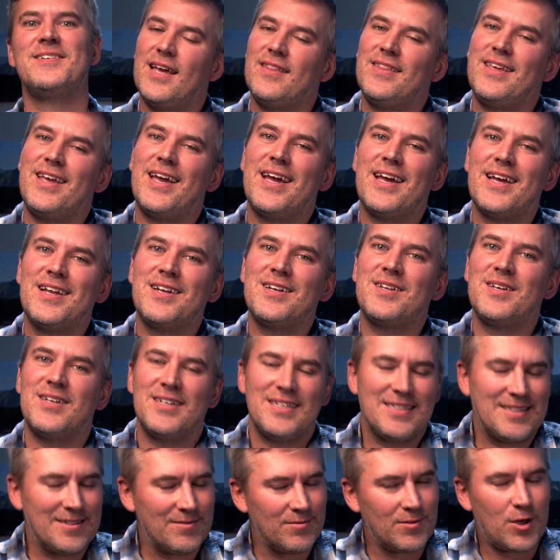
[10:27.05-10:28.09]
In the end,
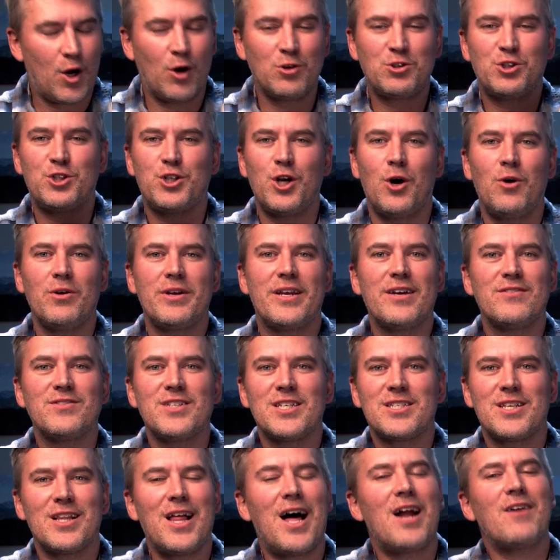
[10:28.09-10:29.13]
Coach Choate
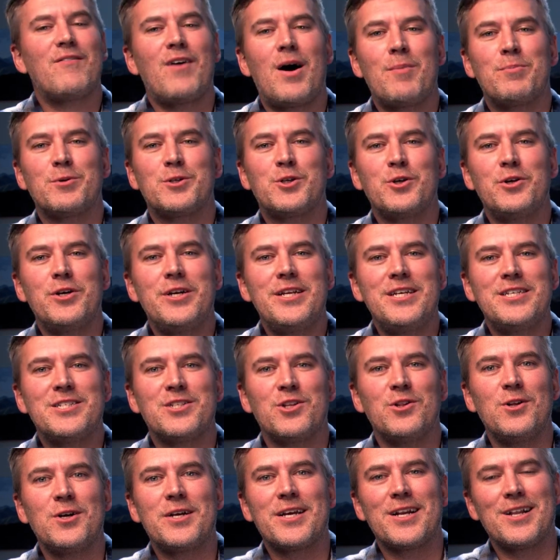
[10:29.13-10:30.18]
gives us a lot of
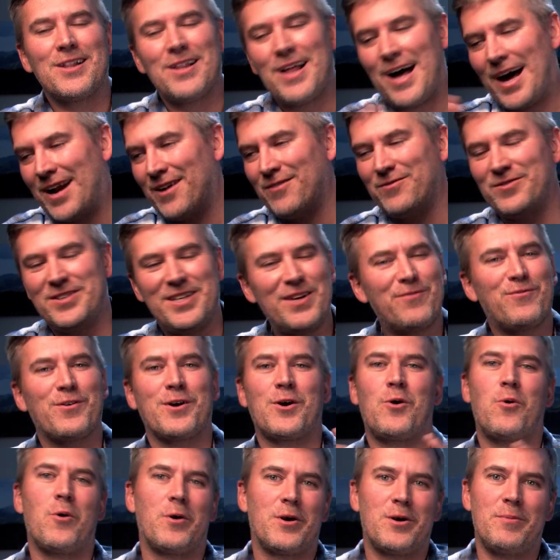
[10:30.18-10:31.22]
opportunities to look at a lot of
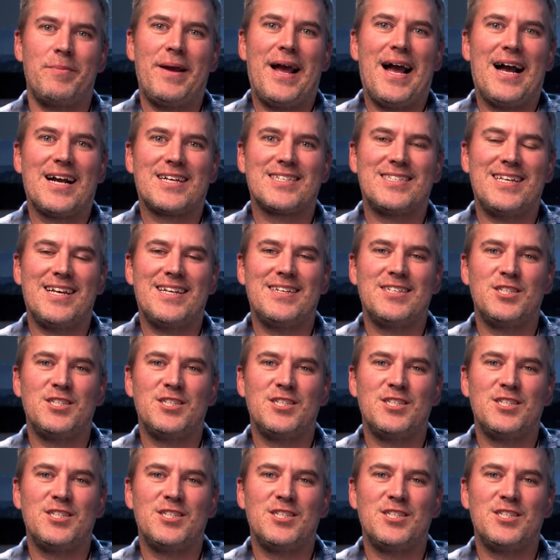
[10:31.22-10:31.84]
different quarterbacks,